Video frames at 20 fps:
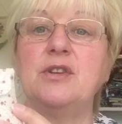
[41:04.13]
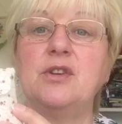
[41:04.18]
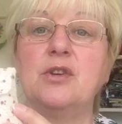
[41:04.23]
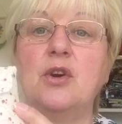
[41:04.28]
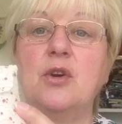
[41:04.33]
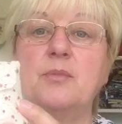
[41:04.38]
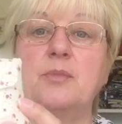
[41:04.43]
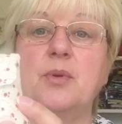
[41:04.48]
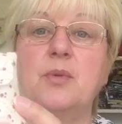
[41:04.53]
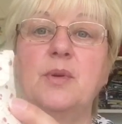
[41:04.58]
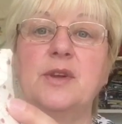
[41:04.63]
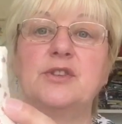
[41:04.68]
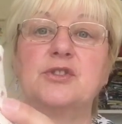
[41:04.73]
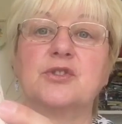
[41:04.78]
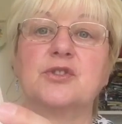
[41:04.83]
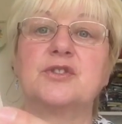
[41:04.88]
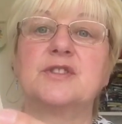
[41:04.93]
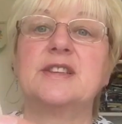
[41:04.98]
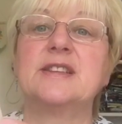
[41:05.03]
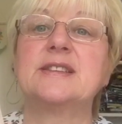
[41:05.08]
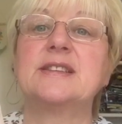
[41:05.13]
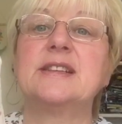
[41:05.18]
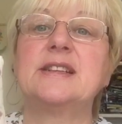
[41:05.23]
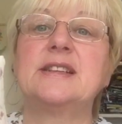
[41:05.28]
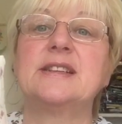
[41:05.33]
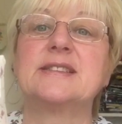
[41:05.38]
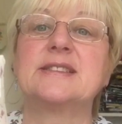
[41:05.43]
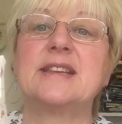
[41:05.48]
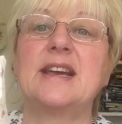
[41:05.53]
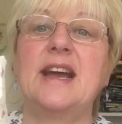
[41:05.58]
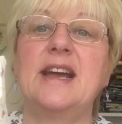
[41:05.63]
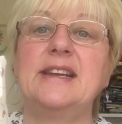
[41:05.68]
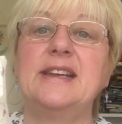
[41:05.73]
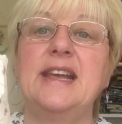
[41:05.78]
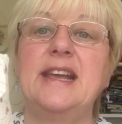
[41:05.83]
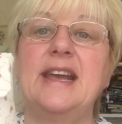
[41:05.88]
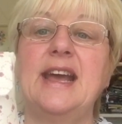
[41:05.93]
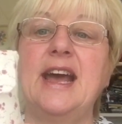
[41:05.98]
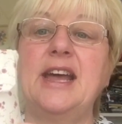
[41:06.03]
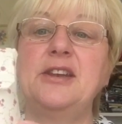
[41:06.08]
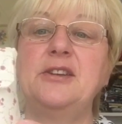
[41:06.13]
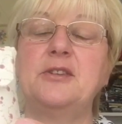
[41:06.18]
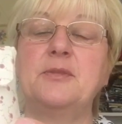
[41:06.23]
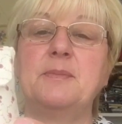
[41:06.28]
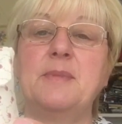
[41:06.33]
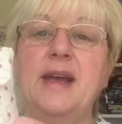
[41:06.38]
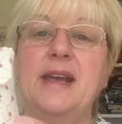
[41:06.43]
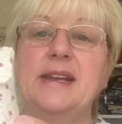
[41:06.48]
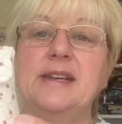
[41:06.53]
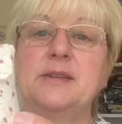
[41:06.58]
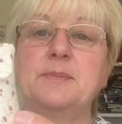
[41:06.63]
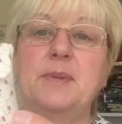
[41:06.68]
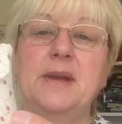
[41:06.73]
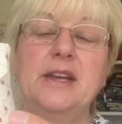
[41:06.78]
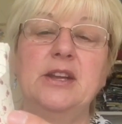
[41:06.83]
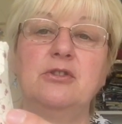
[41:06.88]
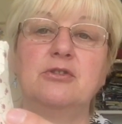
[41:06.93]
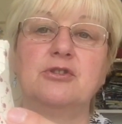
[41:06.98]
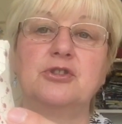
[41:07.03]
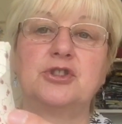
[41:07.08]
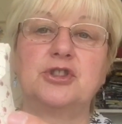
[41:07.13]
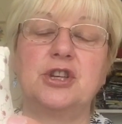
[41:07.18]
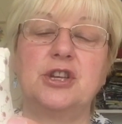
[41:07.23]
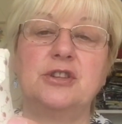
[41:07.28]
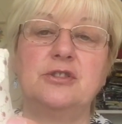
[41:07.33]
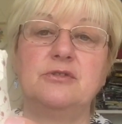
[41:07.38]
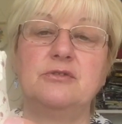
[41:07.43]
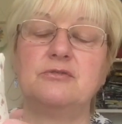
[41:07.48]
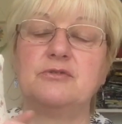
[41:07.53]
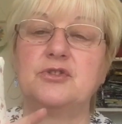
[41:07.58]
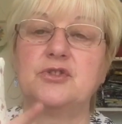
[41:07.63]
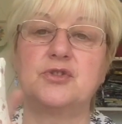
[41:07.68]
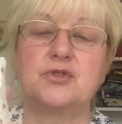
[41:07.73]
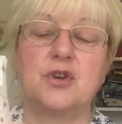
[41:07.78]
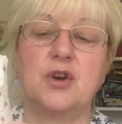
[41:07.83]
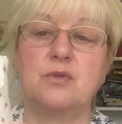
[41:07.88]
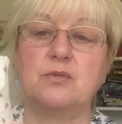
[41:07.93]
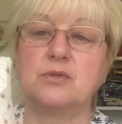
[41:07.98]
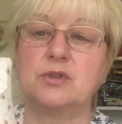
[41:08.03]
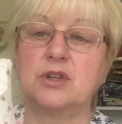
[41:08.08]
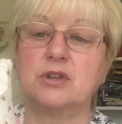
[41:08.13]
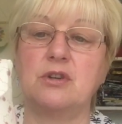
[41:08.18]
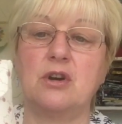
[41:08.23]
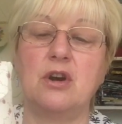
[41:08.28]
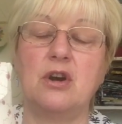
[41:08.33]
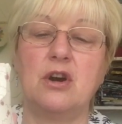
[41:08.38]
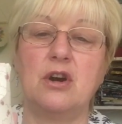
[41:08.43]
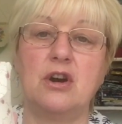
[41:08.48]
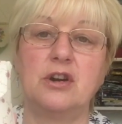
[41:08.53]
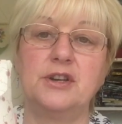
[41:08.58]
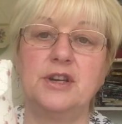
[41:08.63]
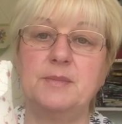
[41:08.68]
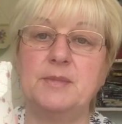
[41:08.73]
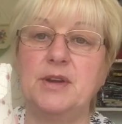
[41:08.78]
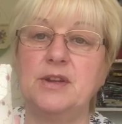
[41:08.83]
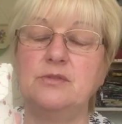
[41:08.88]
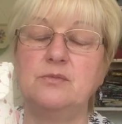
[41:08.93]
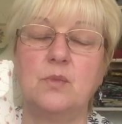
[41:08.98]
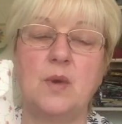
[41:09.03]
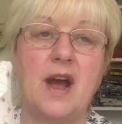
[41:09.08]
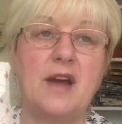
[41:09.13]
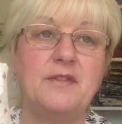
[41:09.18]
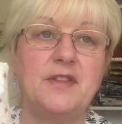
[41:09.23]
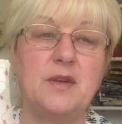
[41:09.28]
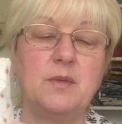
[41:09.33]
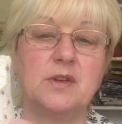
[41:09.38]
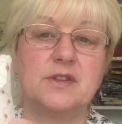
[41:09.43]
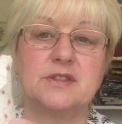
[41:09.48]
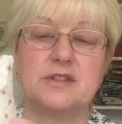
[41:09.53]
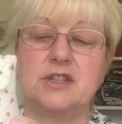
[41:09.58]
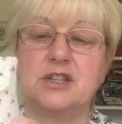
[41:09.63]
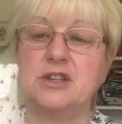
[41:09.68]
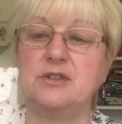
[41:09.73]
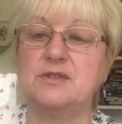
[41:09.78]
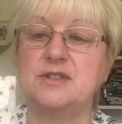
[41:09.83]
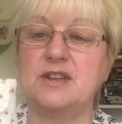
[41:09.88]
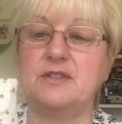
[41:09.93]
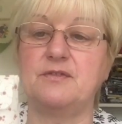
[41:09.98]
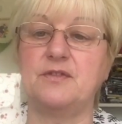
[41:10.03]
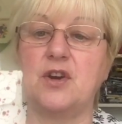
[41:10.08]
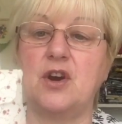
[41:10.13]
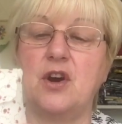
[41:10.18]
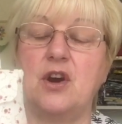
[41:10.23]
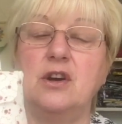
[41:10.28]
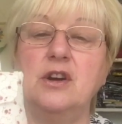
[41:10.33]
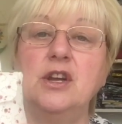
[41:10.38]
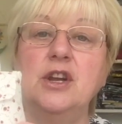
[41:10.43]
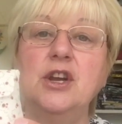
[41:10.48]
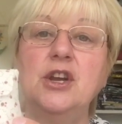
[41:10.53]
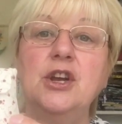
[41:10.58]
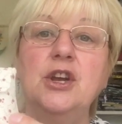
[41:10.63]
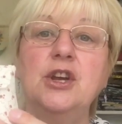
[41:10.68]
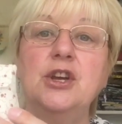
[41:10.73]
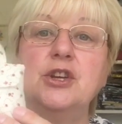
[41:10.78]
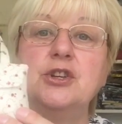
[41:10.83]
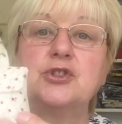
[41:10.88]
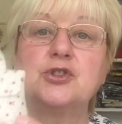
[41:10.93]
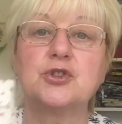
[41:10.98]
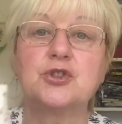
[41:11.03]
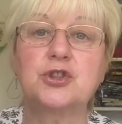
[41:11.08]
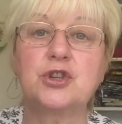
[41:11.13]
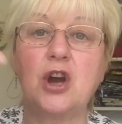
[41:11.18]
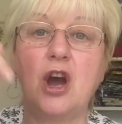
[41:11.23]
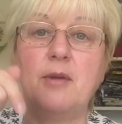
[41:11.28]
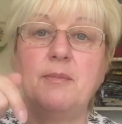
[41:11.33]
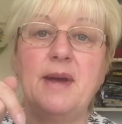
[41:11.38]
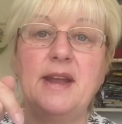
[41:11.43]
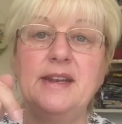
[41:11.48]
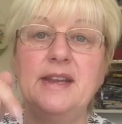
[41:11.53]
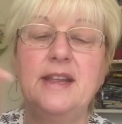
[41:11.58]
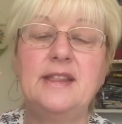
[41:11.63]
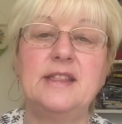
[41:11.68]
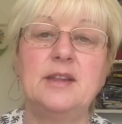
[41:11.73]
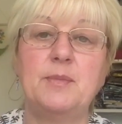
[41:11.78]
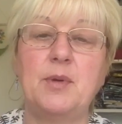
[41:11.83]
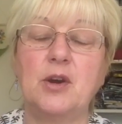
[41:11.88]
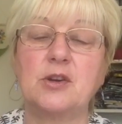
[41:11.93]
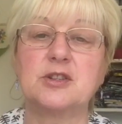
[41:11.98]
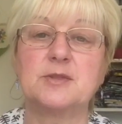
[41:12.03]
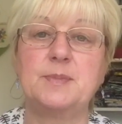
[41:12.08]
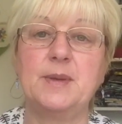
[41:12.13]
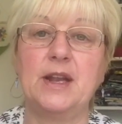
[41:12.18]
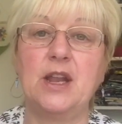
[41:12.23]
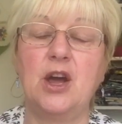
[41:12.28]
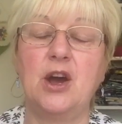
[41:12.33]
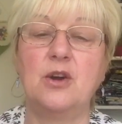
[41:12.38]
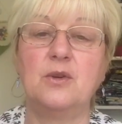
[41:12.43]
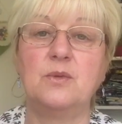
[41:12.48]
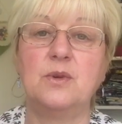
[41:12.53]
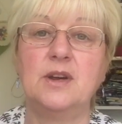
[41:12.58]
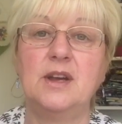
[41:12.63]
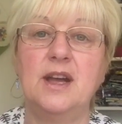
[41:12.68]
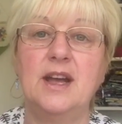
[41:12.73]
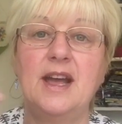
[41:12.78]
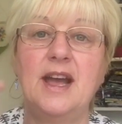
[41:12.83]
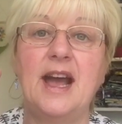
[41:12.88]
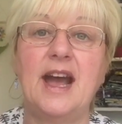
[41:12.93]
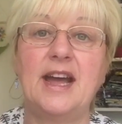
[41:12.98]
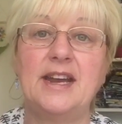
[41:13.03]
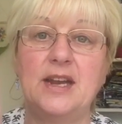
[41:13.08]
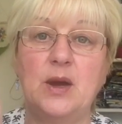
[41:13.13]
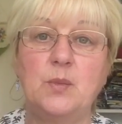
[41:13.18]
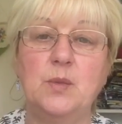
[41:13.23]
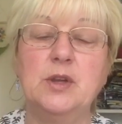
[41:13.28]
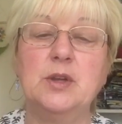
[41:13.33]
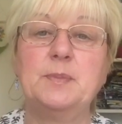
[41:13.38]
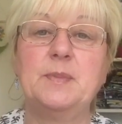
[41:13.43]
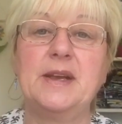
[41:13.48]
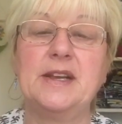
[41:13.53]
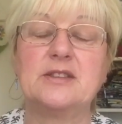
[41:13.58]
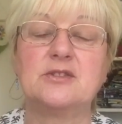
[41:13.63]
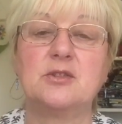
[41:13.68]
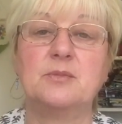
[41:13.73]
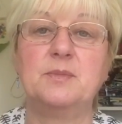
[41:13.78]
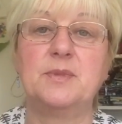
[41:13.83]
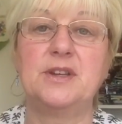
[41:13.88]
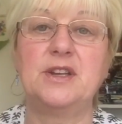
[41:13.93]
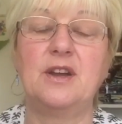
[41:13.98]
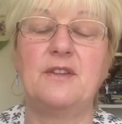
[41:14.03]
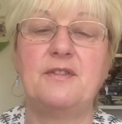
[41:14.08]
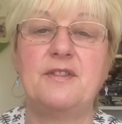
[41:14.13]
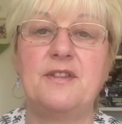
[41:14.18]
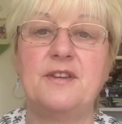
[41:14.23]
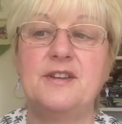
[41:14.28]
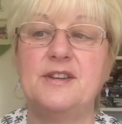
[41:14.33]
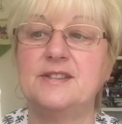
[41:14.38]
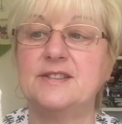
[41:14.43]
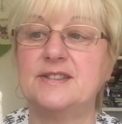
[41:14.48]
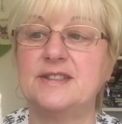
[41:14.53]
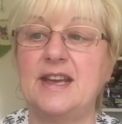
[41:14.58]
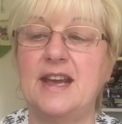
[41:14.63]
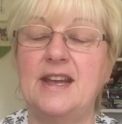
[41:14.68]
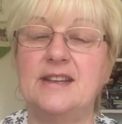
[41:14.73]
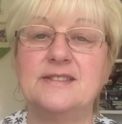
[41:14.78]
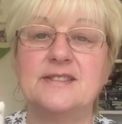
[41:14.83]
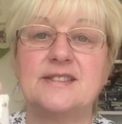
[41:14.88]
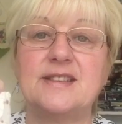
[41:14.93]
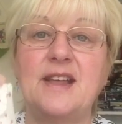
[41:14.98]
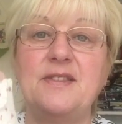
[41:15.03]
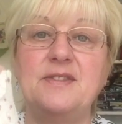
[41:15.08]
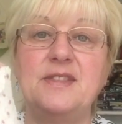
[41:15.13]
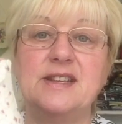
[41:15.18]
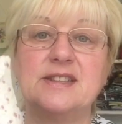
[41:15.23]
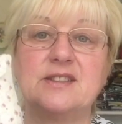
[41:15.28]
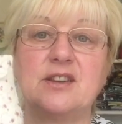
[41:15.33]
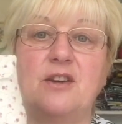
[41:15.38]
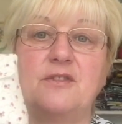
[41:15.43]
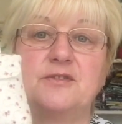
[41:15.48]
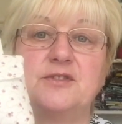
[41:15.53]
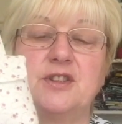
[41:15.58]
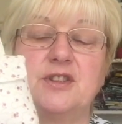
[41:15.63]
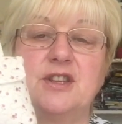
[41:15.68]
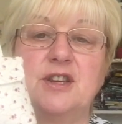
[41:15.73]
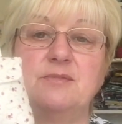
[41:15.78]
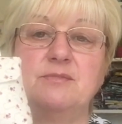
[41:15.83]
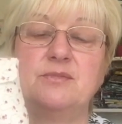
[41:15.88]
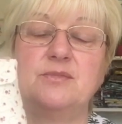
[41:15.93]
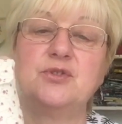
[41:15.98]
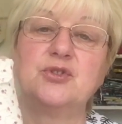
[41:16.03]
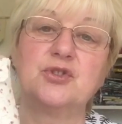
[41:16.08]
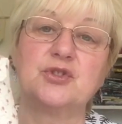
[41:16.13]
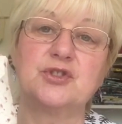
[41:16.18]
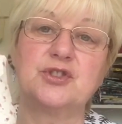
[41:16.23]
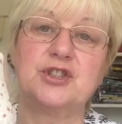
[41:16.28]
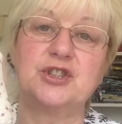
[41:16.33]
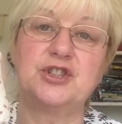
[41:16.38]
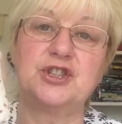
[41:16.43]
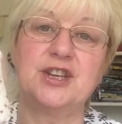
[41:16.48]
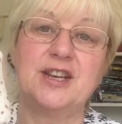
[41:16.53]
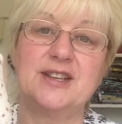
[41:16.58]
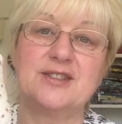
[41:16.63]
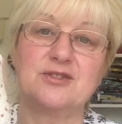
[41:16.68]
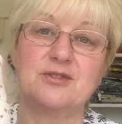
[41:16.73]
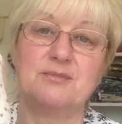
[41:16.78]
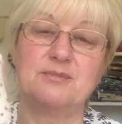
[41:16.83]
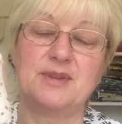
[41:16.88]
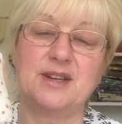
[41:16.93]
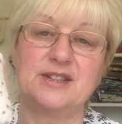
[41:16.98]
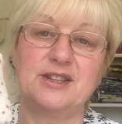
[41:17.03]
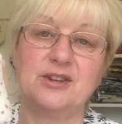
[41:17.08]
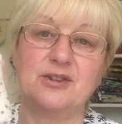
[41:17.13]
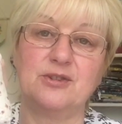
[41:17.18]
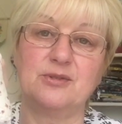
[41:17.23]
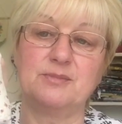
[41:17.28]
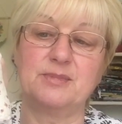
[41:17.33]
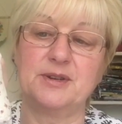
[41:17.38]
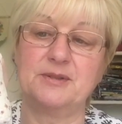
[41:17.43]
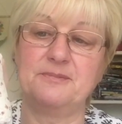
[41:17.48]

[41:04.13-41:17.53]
up with just this little tiny handmade pincushion, stroke, ornament, whatever they want to use it for, just comment in the box below and I will pick somebody on Thursday and send this off to them just to cheer somebody up.